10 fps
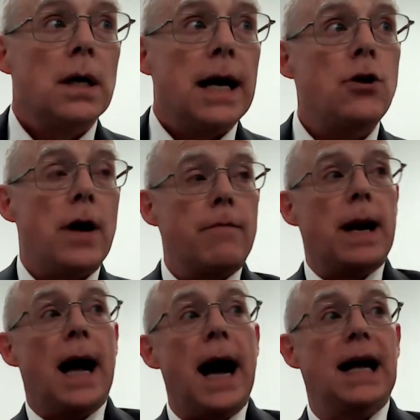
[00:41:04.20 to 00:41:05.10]
And, you know,
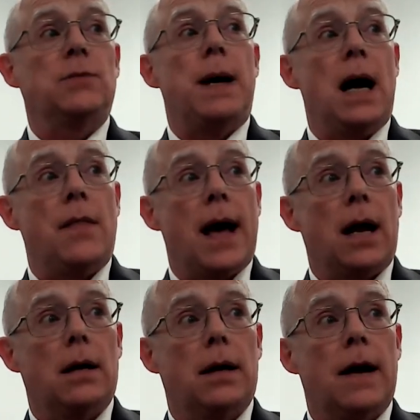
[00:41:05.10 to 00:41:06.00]
everybody hides behind
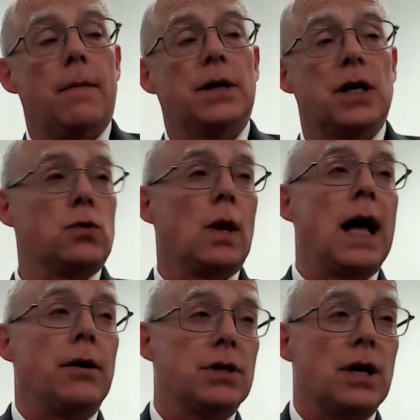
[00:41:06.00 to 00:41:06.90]
that. Everybody says, well,
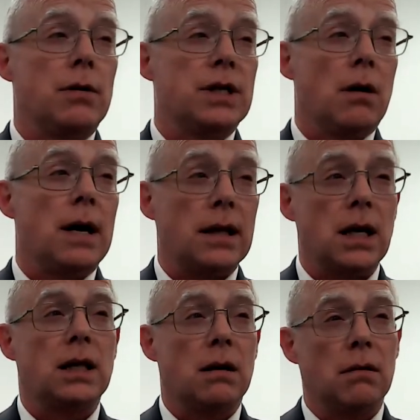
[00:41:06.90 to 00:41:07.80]
I know so-and-so, and I
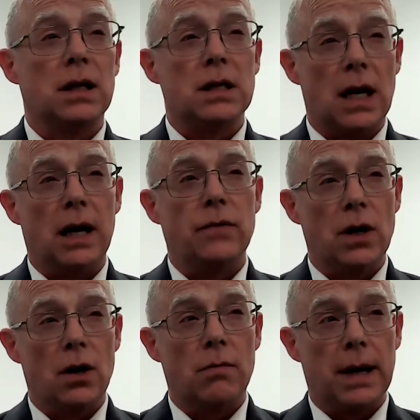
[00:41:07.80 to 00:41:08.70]
think they're really saved, you
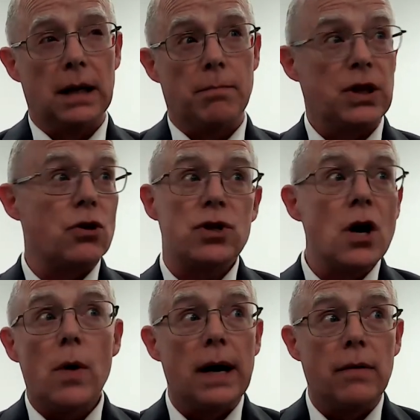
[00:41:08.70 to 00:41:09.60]
know, but, but there's
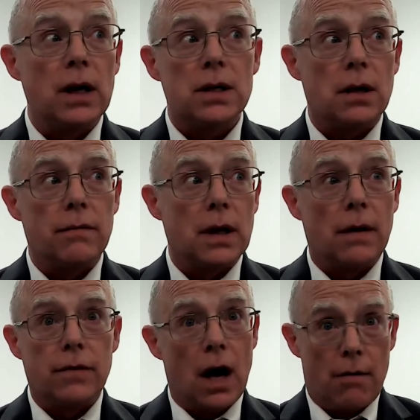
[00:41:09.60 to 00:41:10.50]
no evidence of,
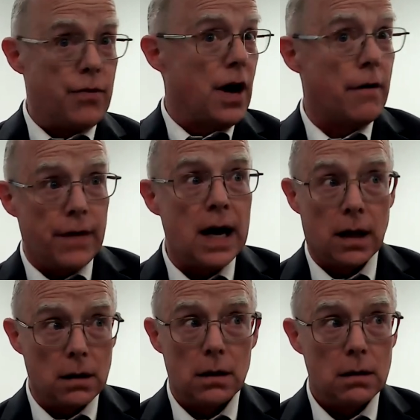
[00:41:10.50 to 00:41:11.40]
of, of the faith.